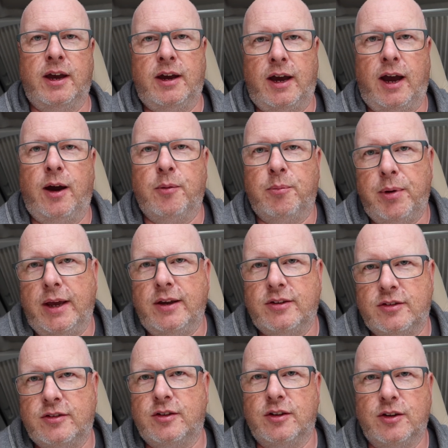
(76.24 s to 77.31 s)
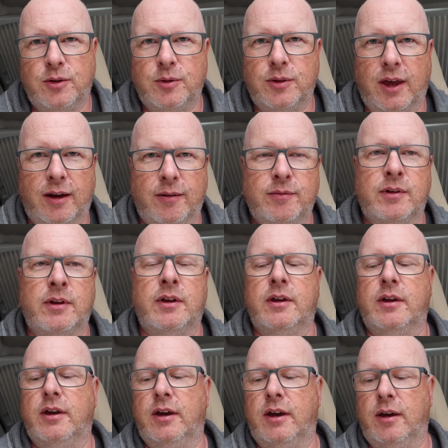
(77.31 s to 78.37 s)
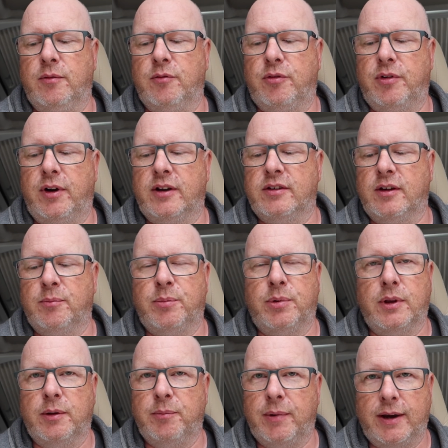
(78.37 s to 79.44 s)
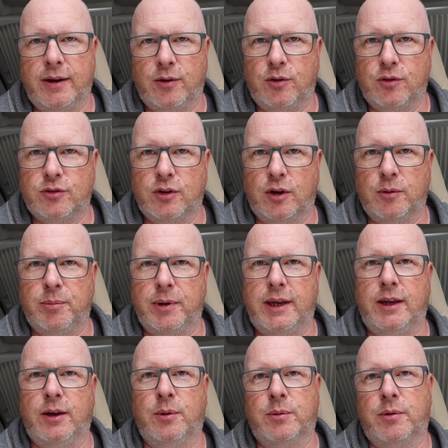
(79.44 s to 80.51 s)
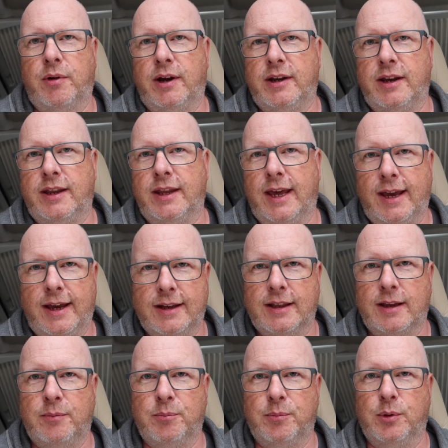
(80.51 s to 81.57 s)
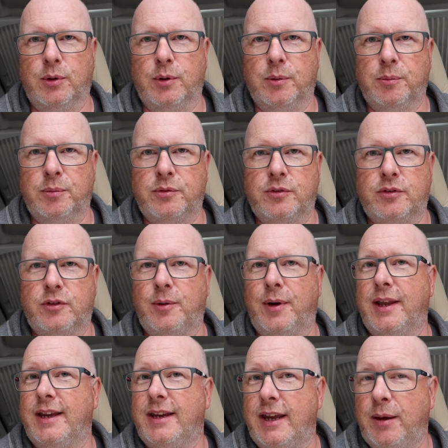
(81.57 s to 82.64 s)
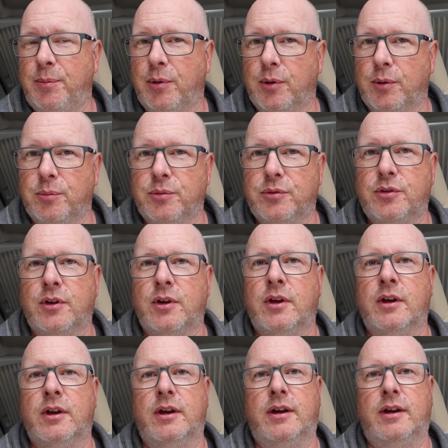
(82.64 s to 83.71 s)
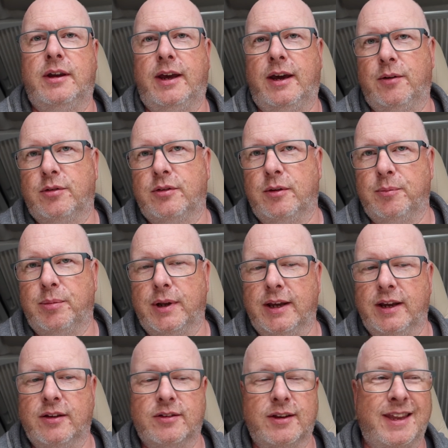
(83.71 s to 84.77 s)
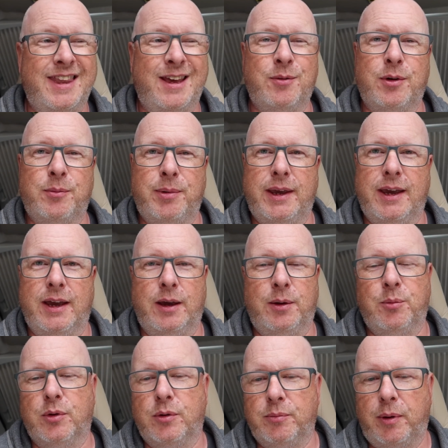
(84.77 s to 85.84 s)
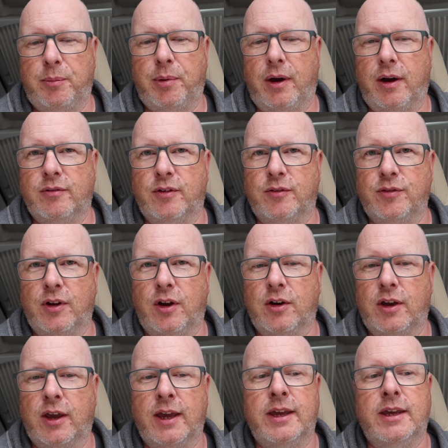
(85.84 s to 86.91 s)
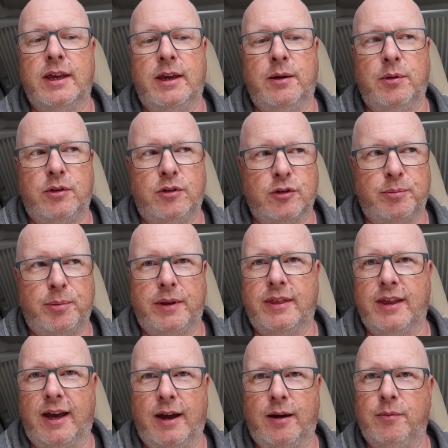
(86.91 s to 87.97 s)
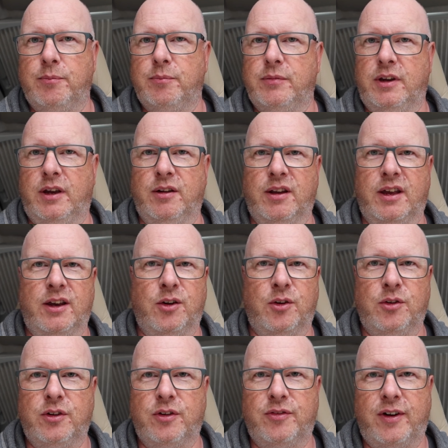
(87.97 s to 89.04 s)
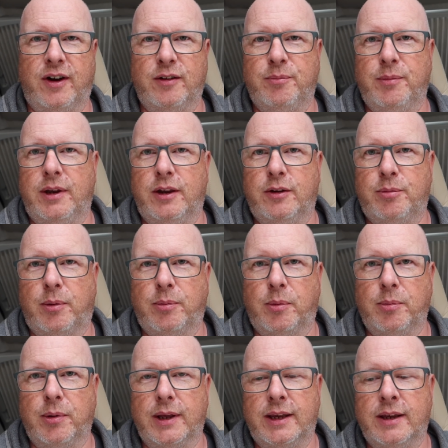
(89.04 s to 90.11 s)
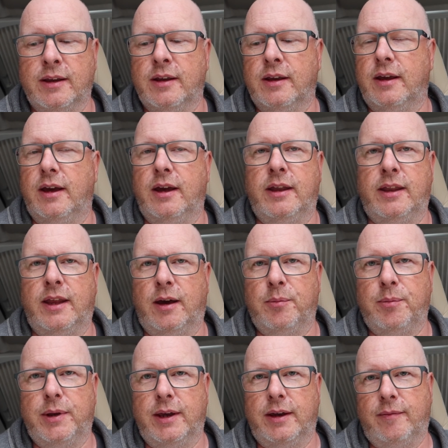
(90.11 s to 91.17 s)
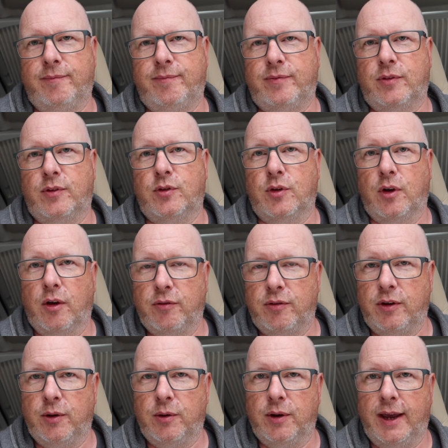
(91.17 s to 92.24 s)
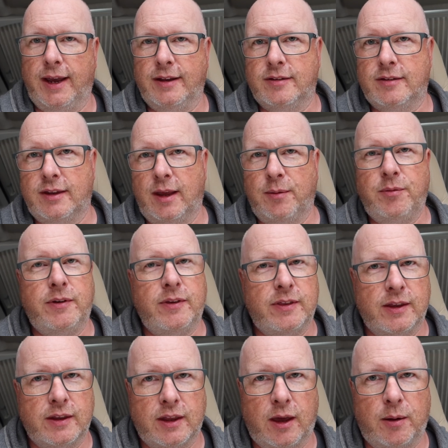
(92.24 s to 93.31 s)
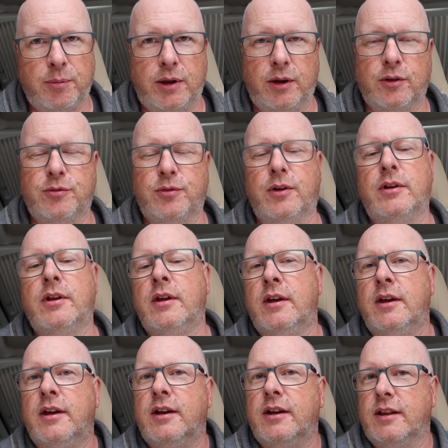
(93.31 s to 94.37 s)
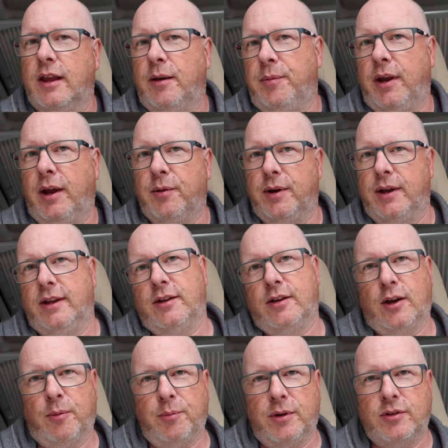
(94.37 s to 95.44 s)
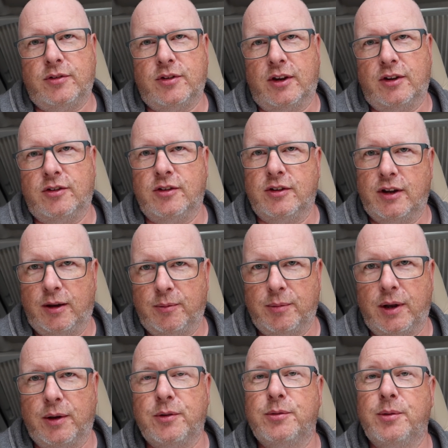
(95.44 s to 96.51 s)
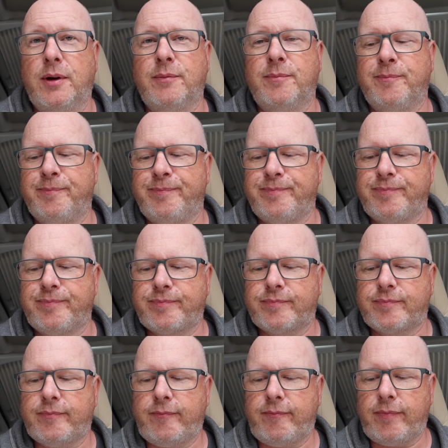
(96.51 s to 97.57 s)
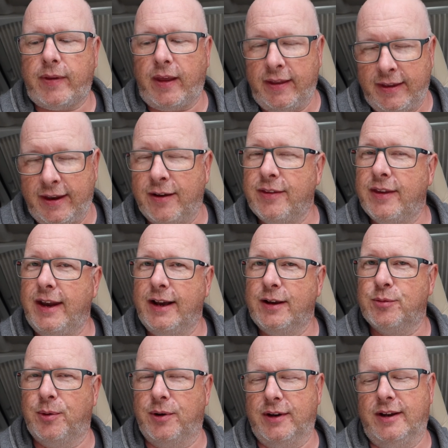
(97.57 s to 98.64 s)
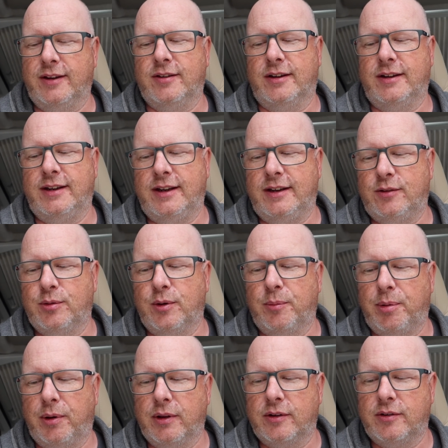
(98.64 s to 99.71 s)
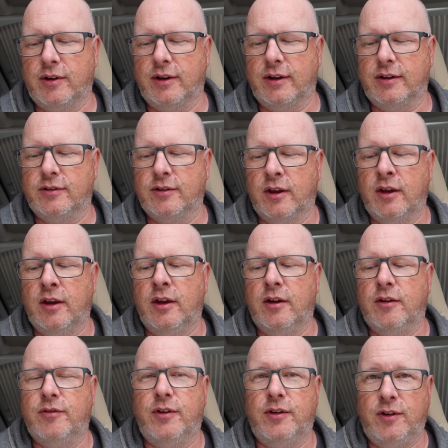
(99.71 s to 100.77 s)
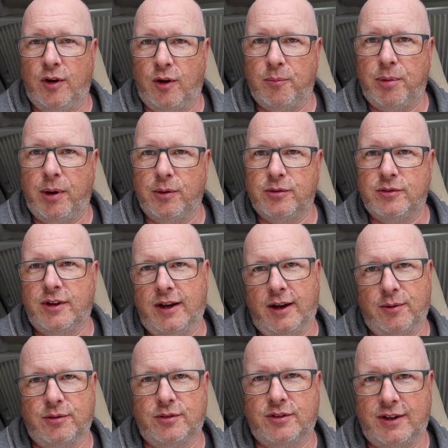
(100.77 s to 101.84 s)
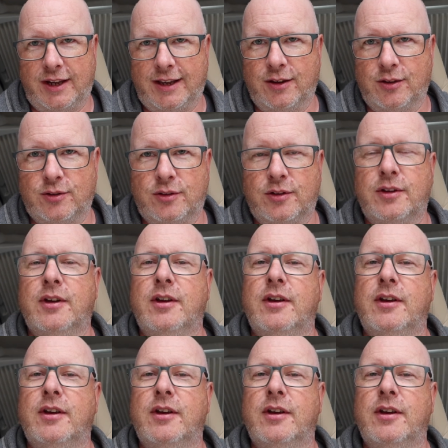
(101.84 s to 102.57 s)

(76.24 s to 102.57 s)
how best to do that. For example, it might also be upgrading the headlamp bulbs to LED bulbs and how simple it is, and that would be it. It wouldn't be part of a vlog, it would just be that, like under 5 minutes probably, and that would be it. So if you're into them, if you think that would be useful, let me know in the comment section down below as well. Now the next one is I need to apologise for not posting out stickers.